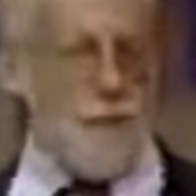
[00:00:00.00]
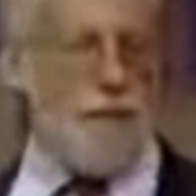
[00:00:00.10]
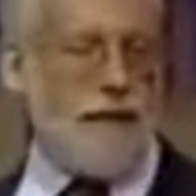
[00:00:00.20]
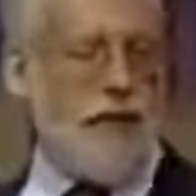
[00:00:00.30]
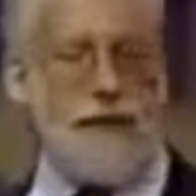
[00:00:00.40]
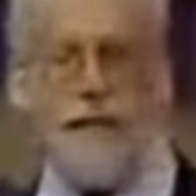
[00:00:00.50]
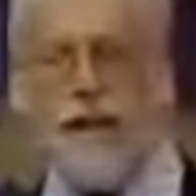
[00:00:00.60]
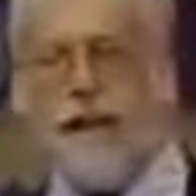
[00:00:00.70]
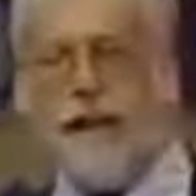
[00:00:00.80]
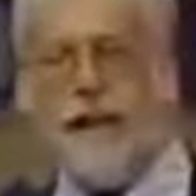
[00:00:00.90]
But then you've
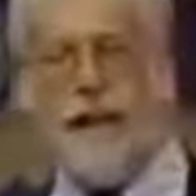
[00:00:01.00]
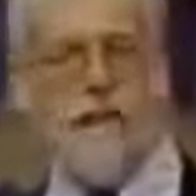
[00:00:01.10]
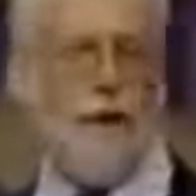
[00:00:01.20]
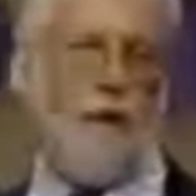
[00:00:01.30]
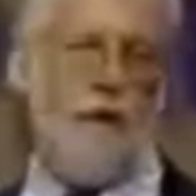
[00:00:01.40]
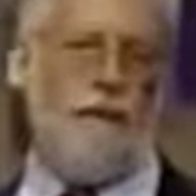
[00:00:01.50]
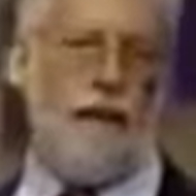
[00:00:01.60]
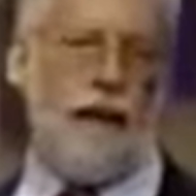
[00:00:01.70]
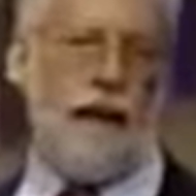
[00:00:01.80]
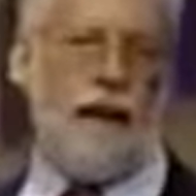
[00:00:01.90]
taken the name of the Lord in
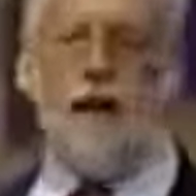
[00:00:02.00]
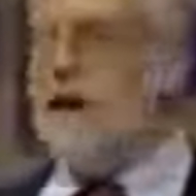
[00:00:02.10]
vain.